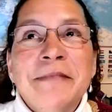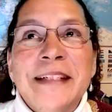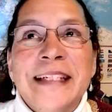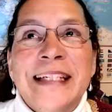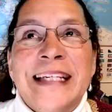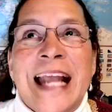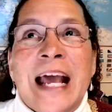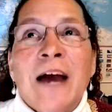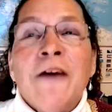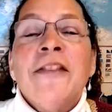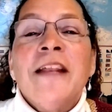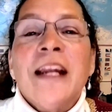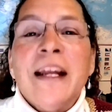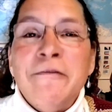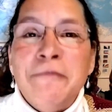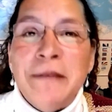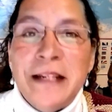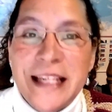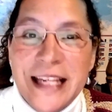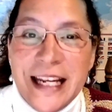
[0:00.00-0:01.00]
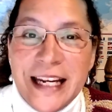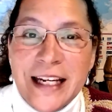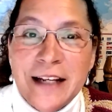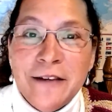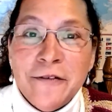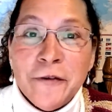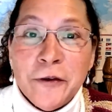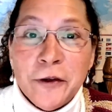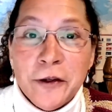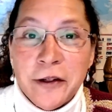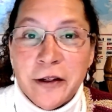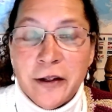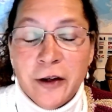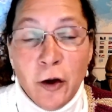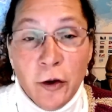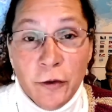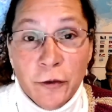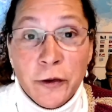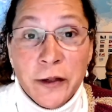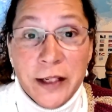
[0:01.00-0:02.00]
Now that I've been knitting for
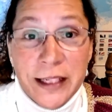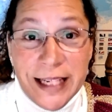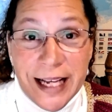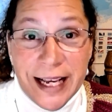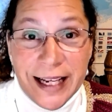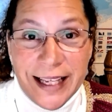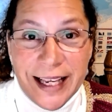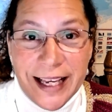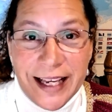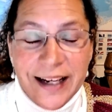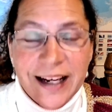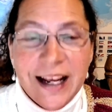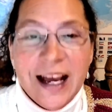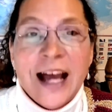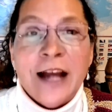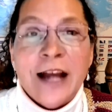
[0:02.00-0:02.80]
over a decade, I